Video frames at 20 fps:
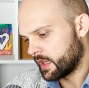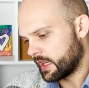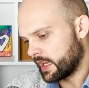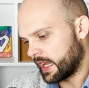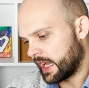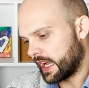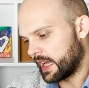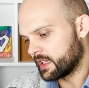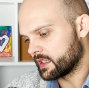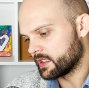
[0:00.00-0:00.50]

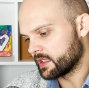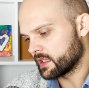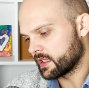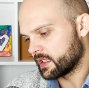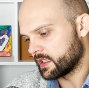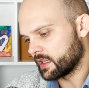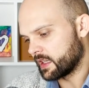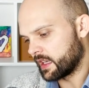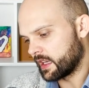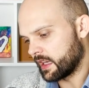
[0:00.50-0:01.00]
and
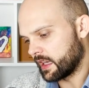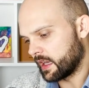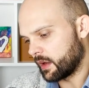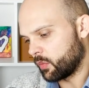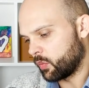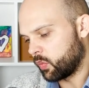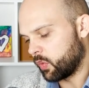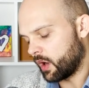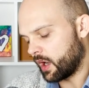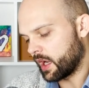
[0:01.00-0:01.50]

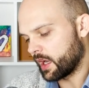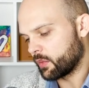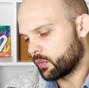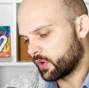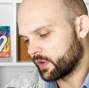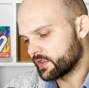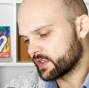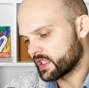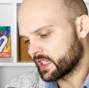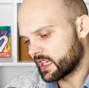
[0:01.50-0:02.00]
what I
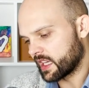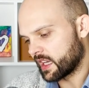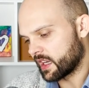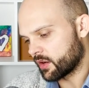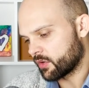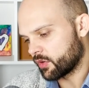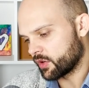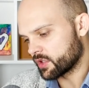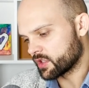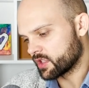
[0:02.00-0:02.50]
want to get
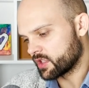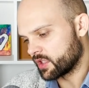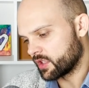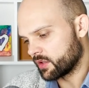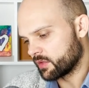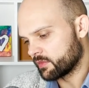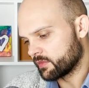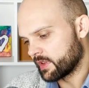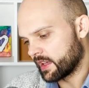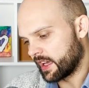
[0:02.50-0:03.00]
across to you.